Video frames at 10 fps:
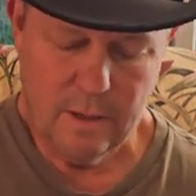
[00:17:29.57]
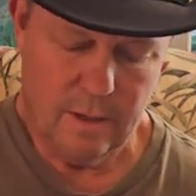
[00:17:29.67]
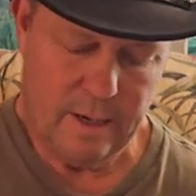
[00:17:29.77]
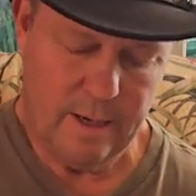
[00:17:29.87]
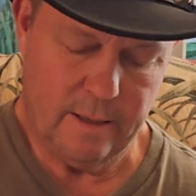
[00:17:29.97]

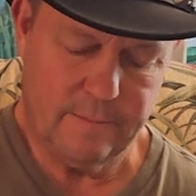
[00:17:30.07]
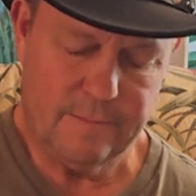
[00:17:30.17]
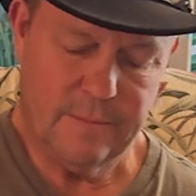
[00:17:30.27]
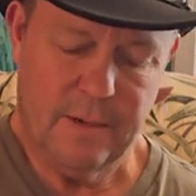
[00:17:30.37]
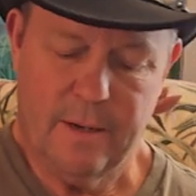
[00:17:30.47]
Uh,
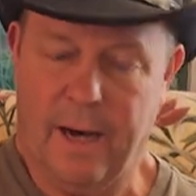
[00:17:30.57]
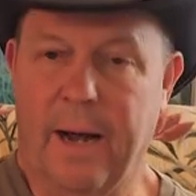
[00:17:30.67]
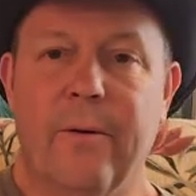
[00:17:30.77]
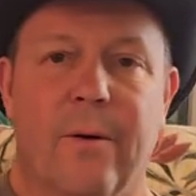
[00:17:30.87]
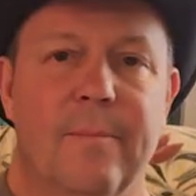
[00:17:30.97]

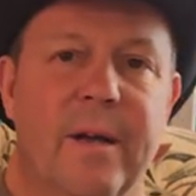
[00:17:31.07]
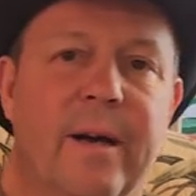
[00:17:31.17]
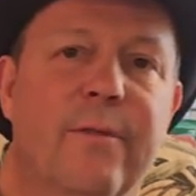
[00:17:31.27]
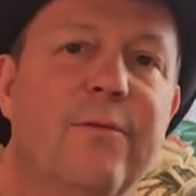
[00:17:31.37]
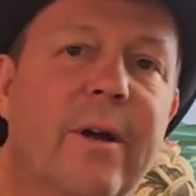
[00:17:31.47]
I don't know. I'm
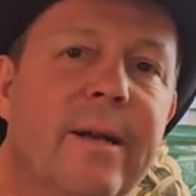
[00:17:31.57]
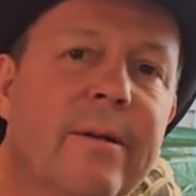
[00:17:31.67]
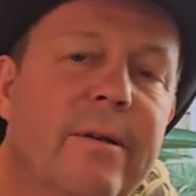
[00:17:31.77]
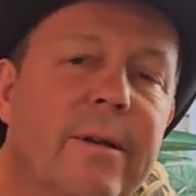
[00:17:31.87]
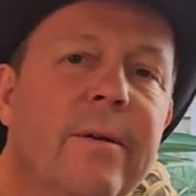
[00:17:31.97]
kind of
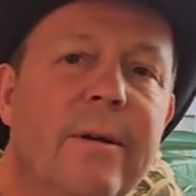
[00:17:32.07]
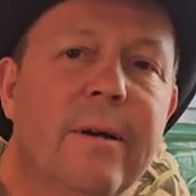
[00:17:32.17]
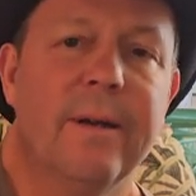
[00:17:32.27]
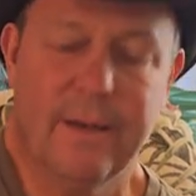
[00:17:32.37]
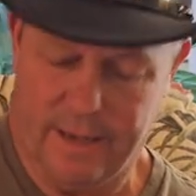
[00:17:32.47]
frightened. Are you?
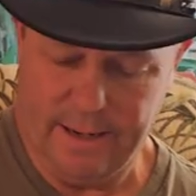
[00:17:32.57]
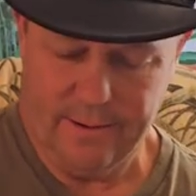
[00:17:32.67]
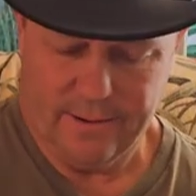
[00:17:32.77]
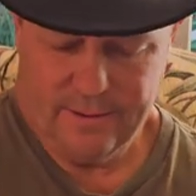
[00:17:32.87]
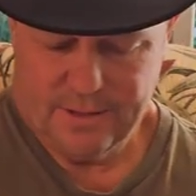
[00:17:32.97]
I
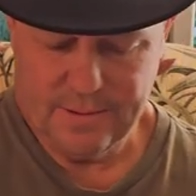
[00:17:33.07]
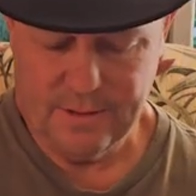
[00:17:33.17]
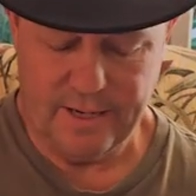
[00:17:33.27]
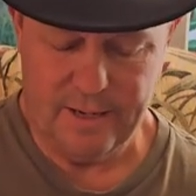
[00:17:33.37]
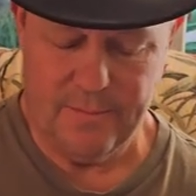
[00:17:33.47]
don't know. It seems
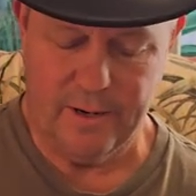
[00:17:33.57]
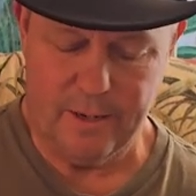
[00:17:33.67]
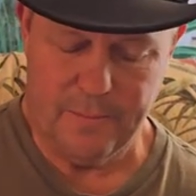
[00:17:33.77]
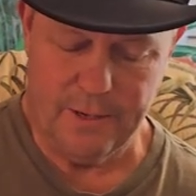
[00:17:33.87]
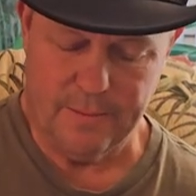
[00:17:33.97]
like the
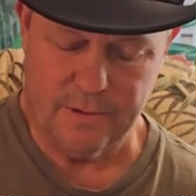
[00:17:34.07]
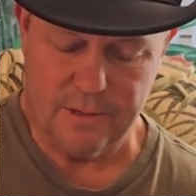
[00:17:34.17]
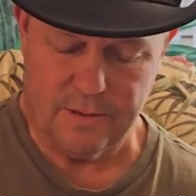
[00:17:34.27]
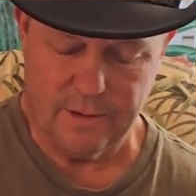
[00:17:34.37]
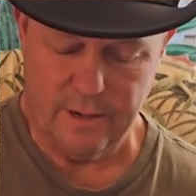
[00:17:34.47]
American people
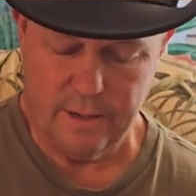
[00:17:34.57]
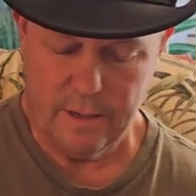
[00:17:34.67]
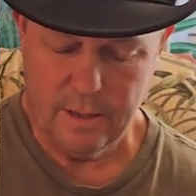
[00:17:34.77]
just don't care.